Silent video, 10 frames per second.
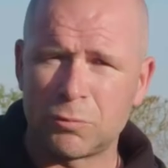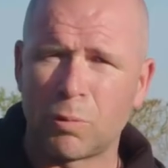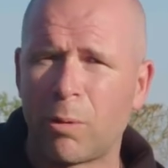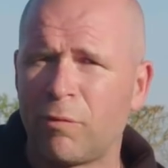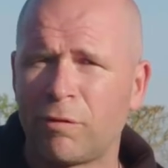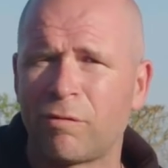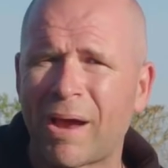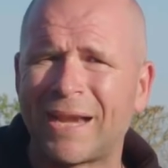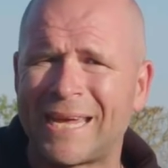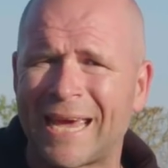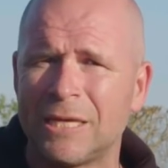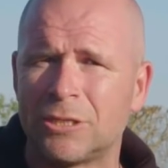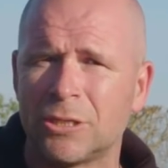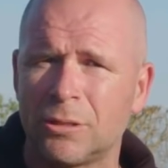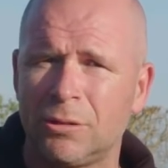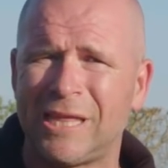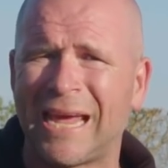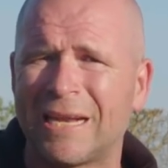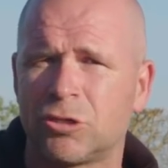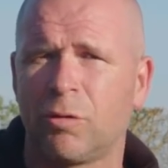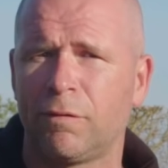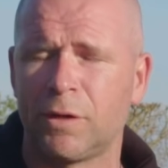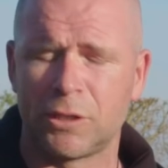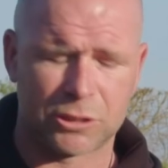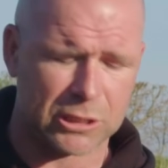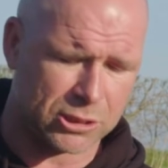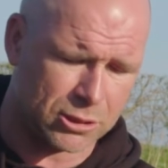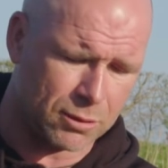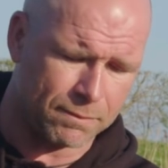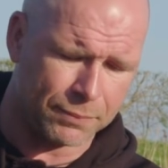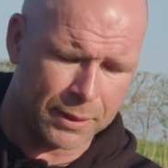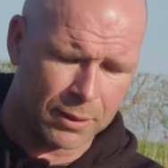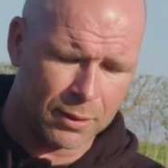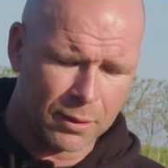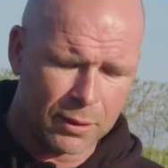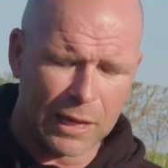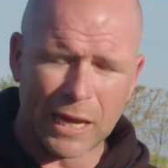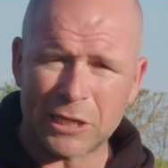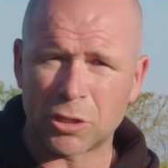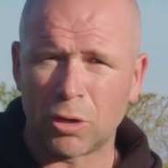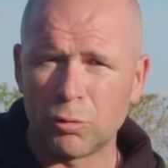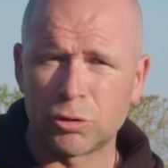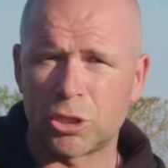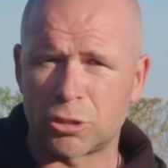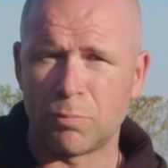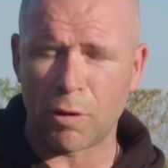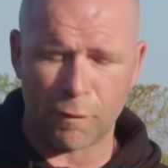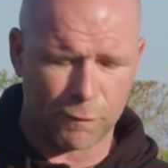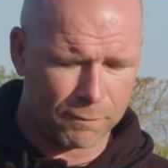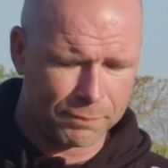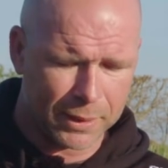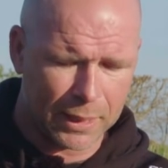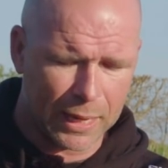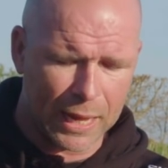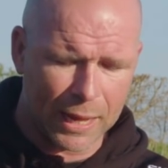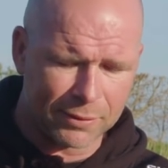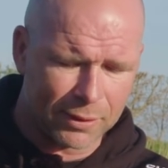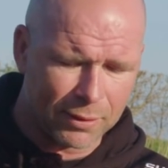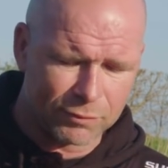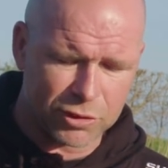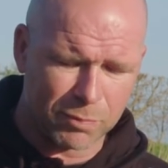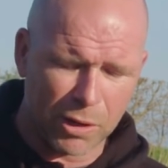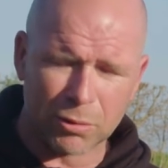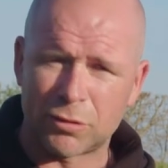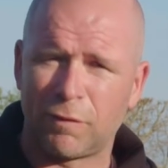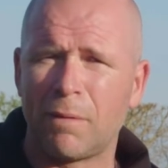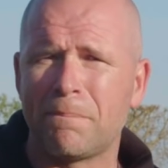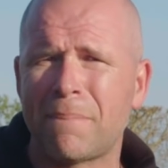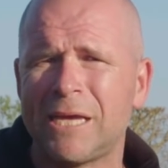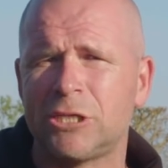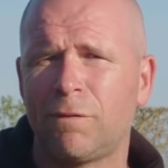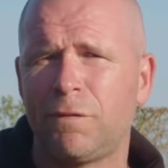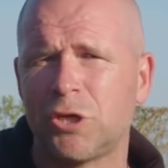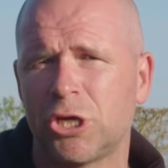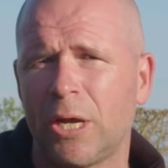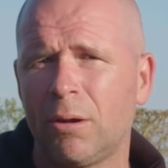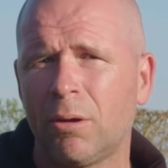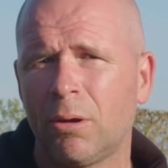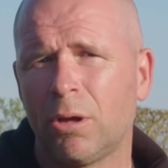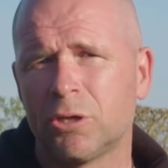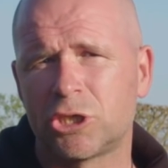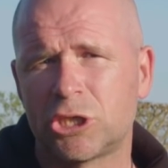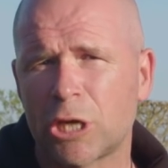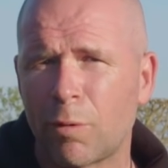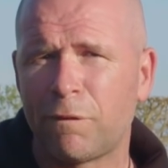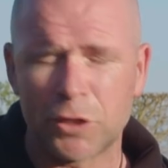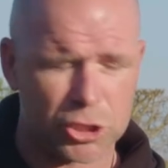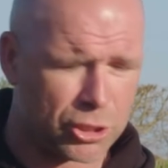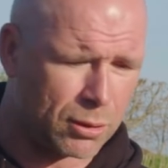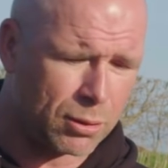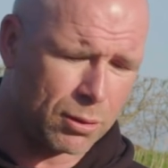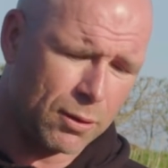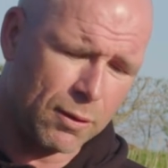is why we've eradicated the anti-reverse system. It's ultra smooth. And to be honest with you, it makes your fishing so efficient